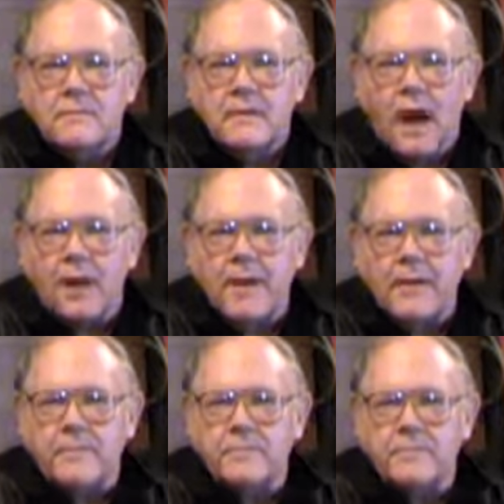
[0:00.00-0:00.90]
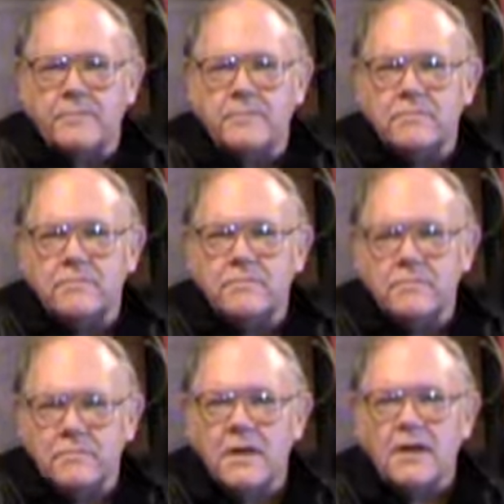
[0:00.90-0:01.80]
I might,
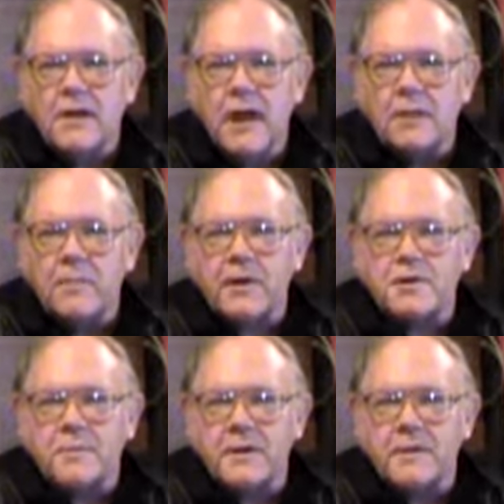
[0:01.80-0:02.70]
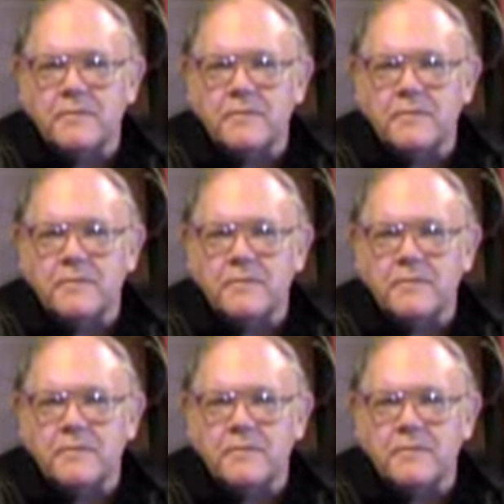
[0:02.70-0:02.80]
and blessed be.